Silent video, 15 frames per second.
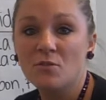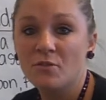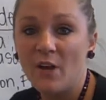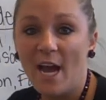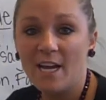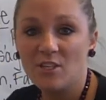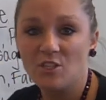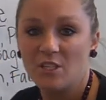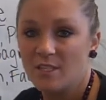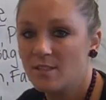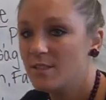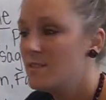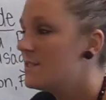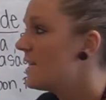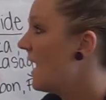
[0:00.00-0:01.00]

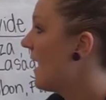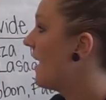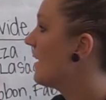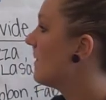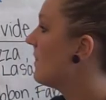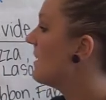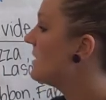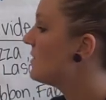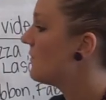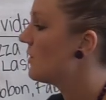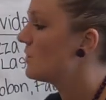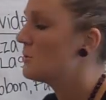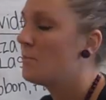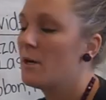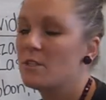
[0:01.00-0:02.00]
fractions, and this
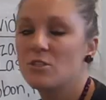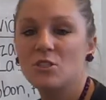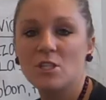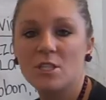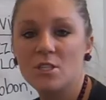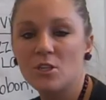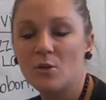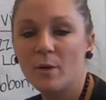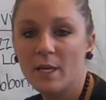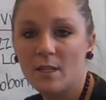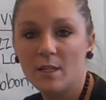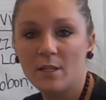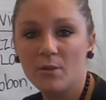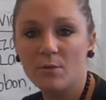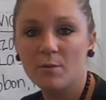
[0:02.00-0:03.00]
first part's just a quick
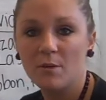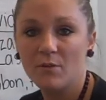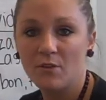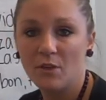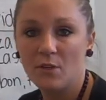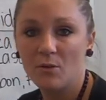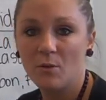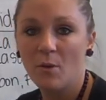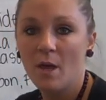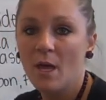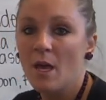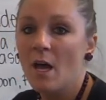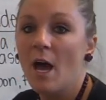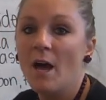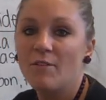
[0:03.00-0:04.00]
little review.
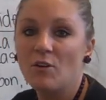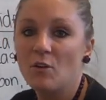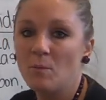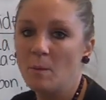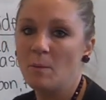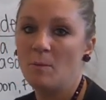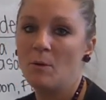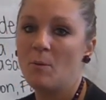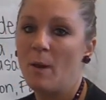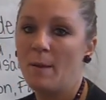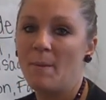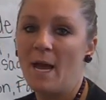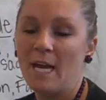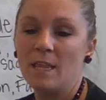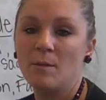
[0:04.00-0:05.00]
If you remember way
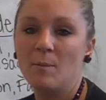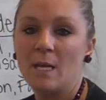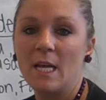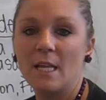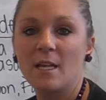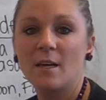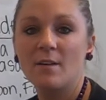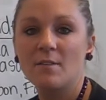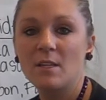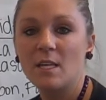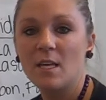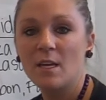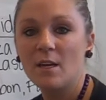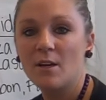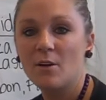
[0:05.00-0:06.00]
back in the beginning of the
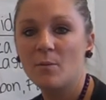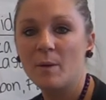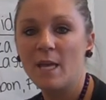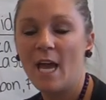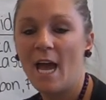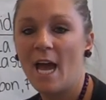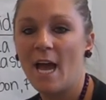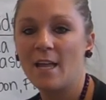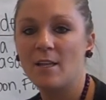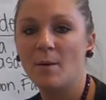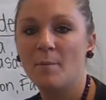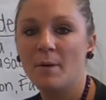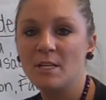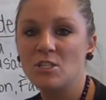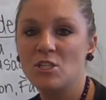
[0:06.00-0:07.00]
year, we had a
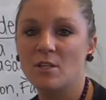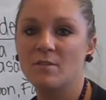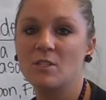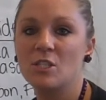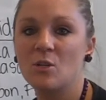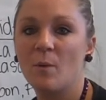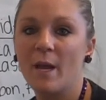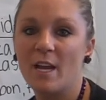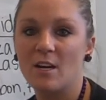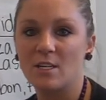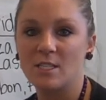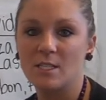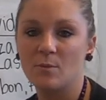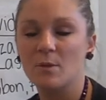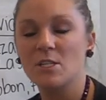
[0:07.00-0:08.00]
bunch of
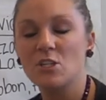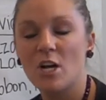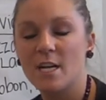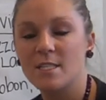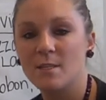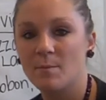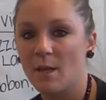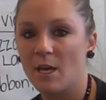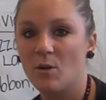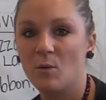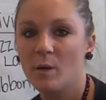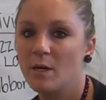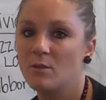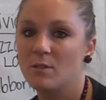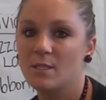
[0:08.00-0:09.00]
squares and we tried to make
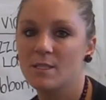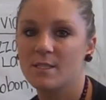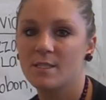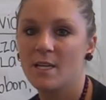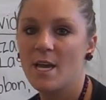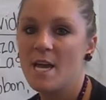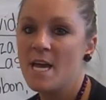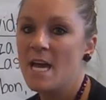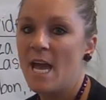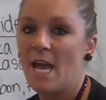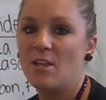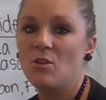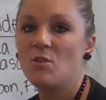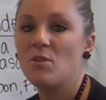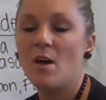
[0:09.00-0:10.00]
quilts.
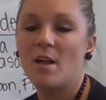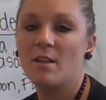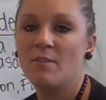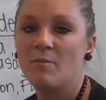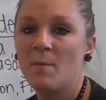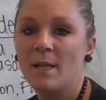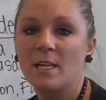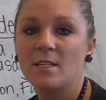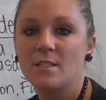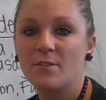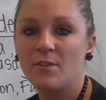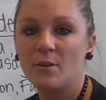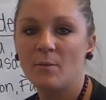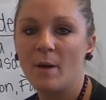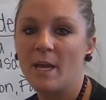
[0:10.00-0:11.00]
And you thought of many
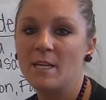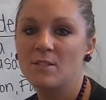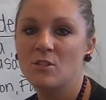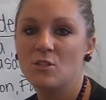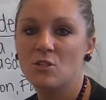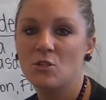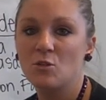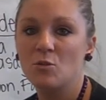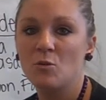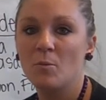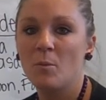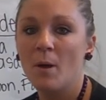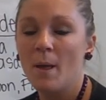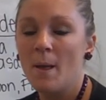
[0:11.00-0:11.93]
different ways to